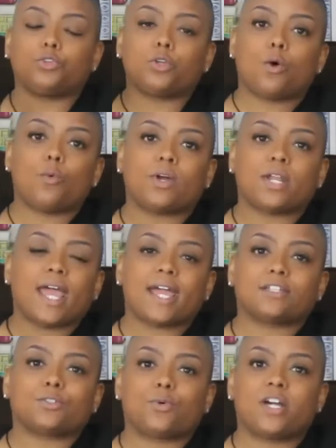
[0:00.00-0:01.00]
you don't want to
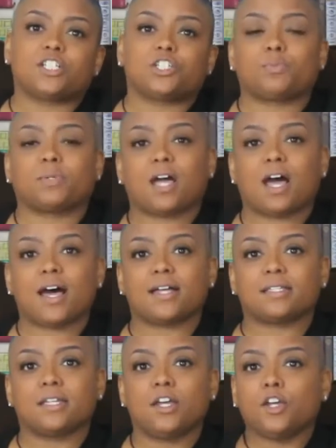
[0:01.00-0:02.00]
ask questions
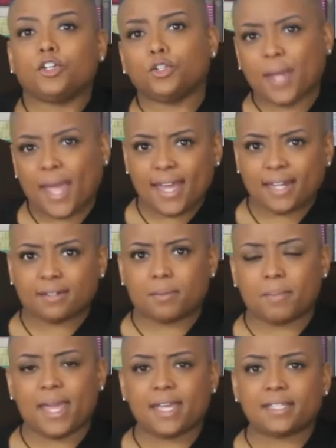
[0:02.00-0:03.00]
because you had an
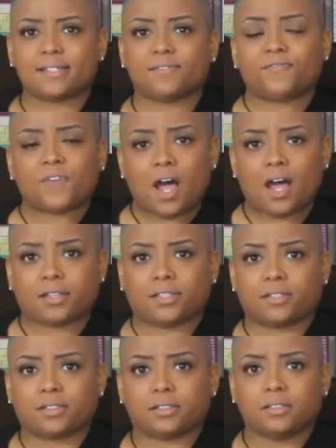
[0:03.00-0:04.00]
amazing
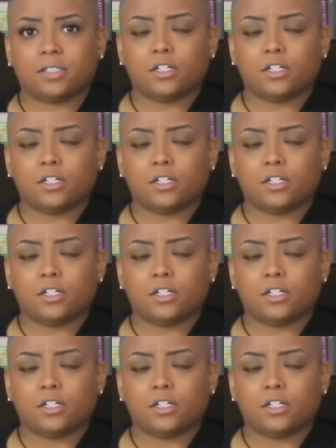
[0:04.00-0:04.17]
father.